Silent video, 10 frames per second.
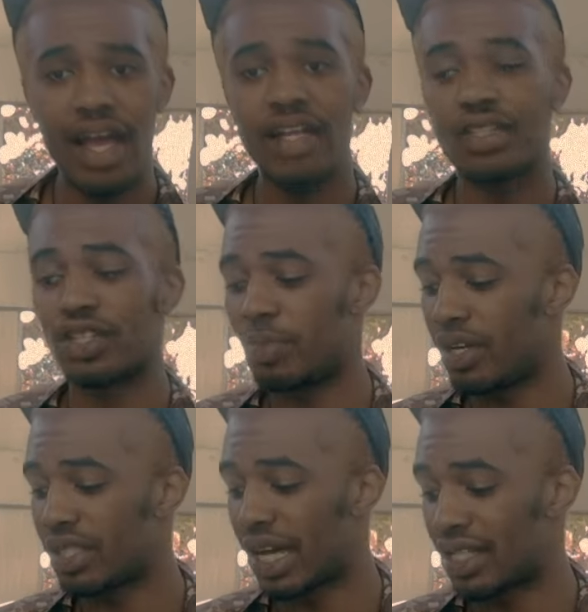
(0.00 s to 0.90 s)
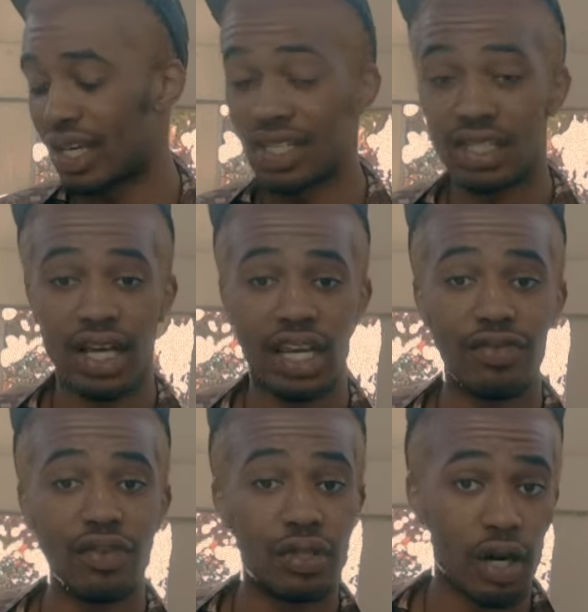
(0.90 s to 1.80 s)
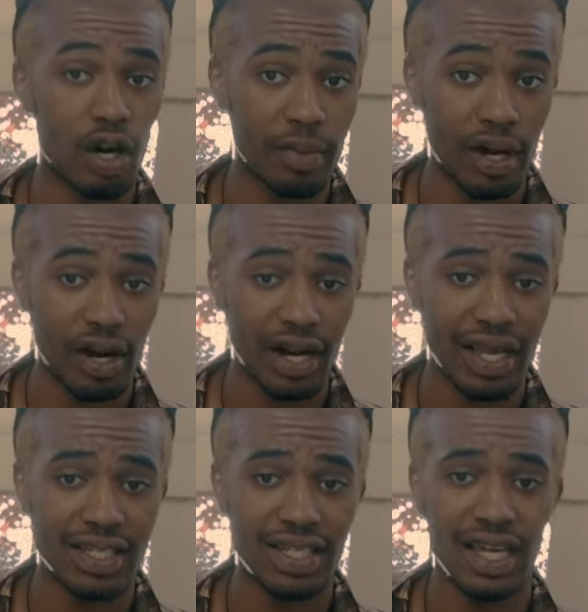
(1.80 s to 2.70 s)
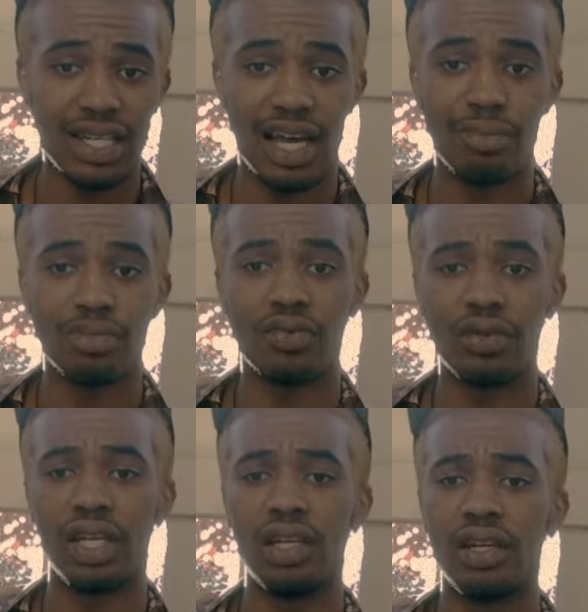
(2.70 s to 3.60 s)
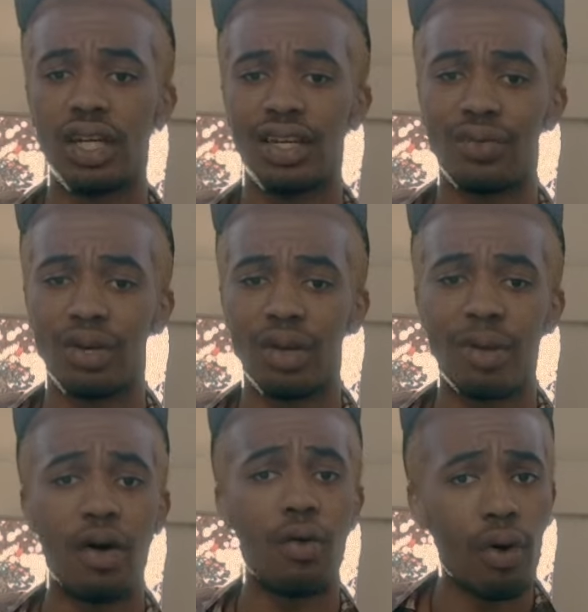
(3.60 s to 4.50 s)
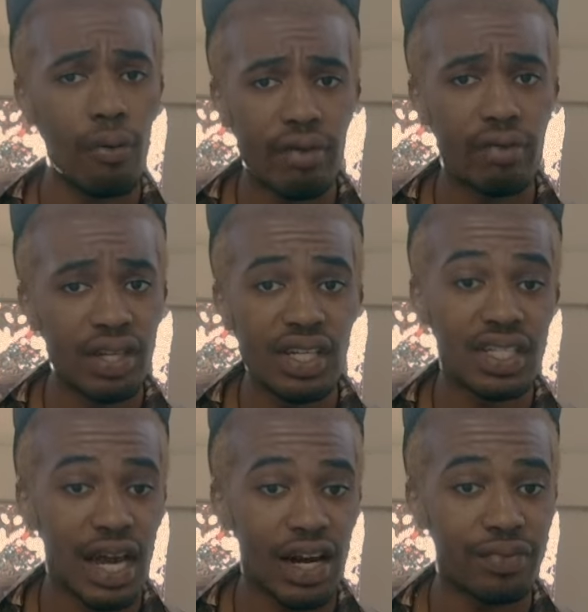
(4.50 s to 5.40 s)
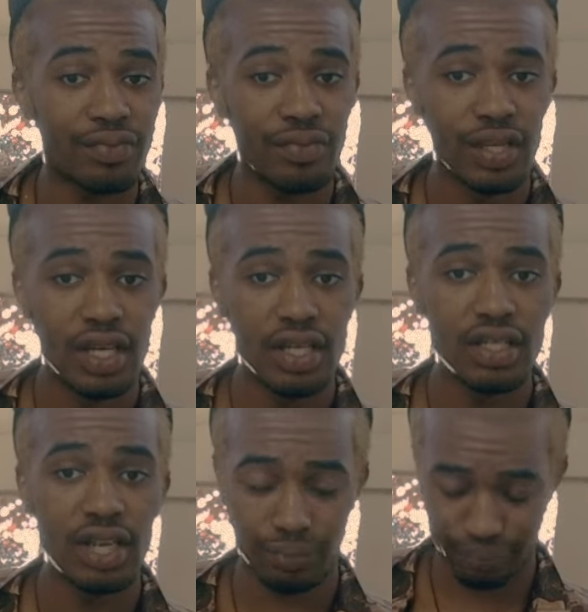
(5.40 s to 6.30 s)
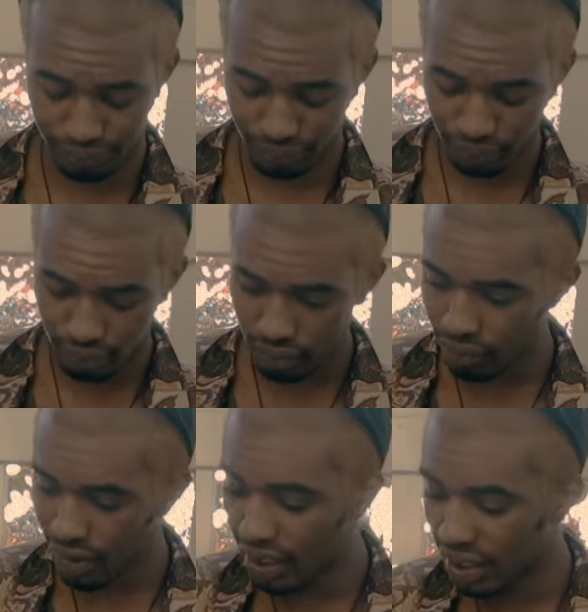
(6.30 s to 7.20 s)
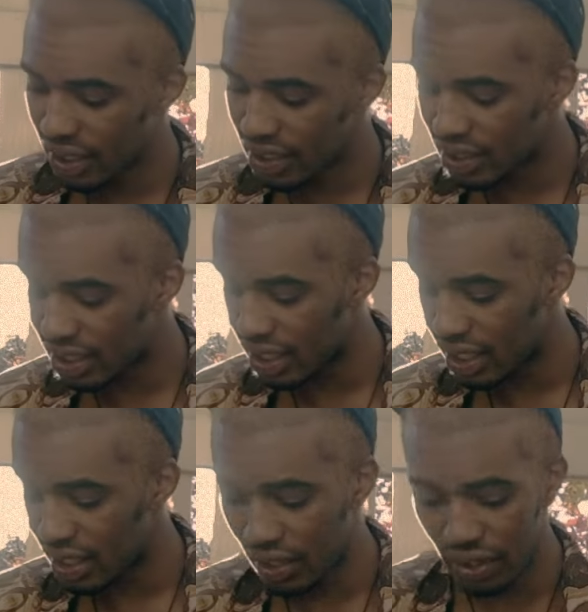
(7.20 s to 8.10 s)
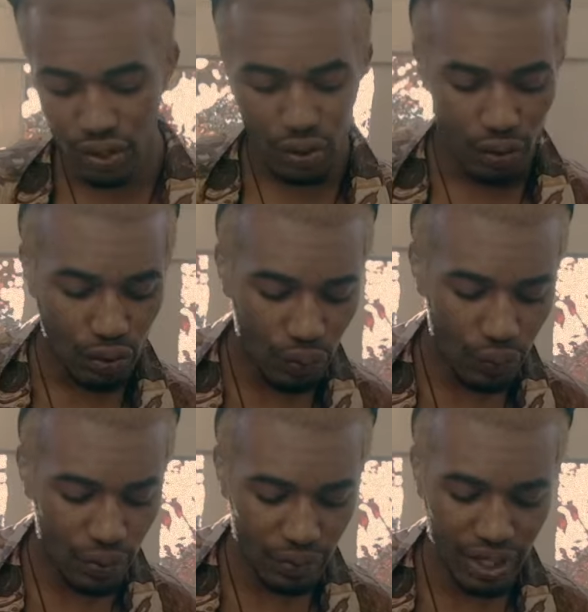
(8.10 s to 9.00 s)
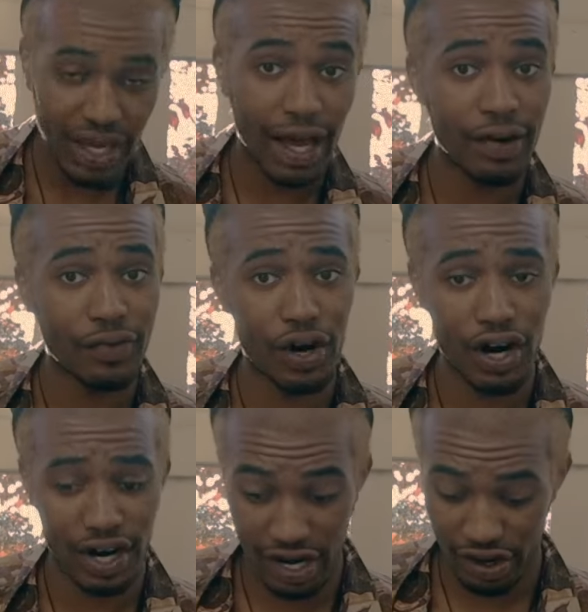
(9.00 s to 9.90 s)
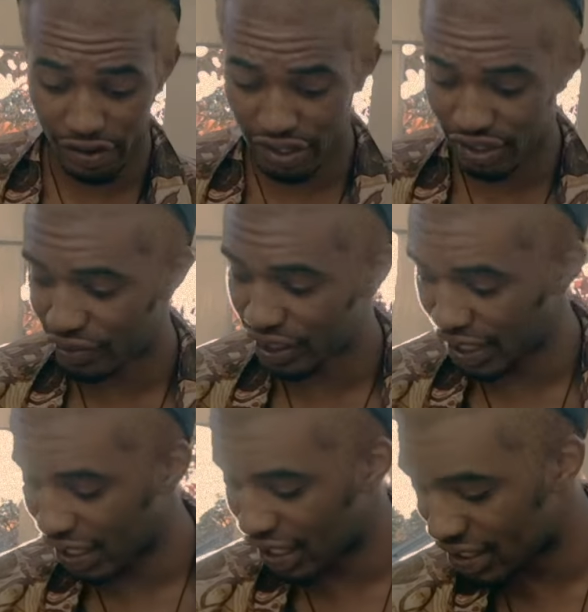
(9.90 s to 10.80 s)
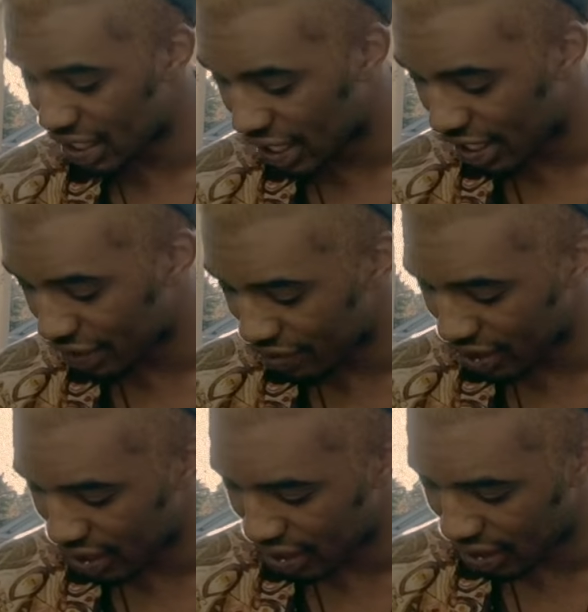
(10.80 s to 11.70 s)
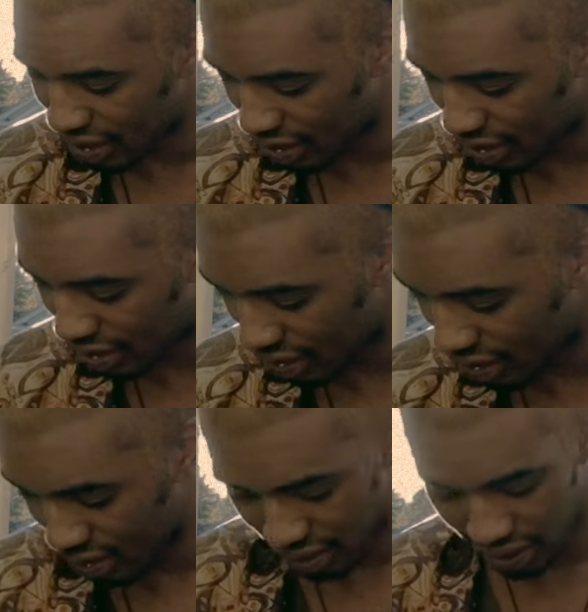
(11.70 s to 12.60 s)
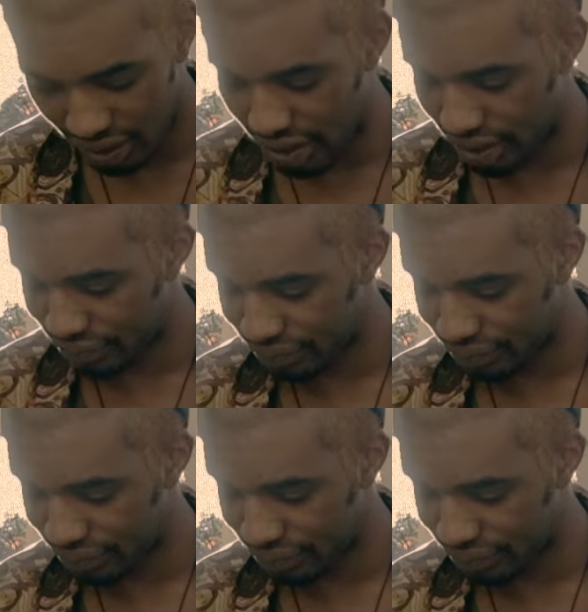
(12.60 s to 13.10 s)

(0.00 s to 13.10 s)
And so Spirit's asking us to kind of use the Hermit card and take time to really look inward about what we really desire. So let's see what we got for our Aries for the end of the year.